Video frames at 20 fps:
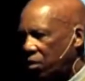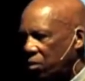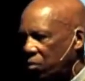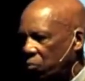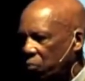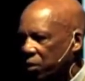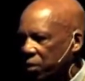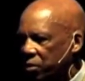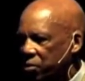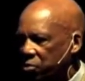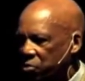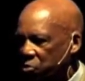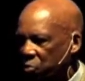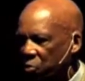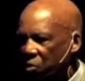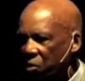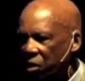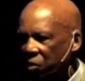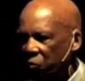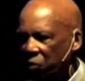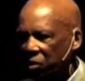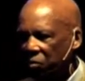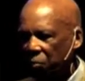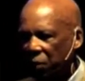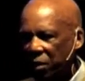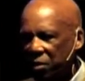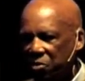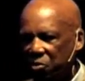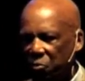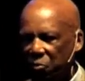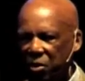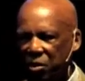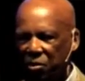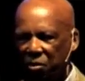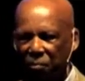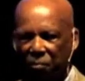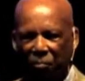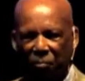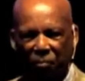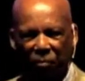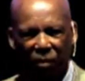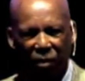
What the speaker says: was joined with militarism